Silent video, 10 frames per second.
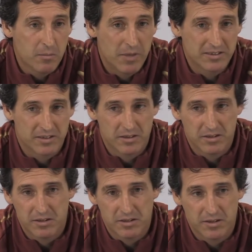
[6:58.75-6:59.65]
But
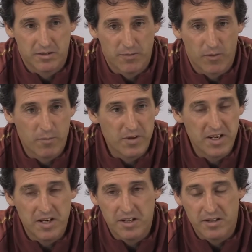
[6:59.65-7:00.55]
for
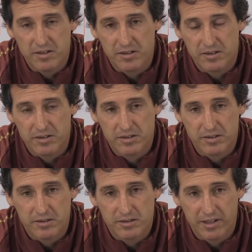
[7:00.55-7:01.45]
me,
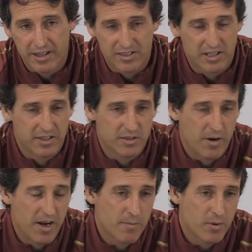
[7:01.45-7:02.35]
the result is
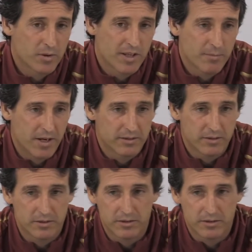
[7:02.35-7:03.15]
very important, but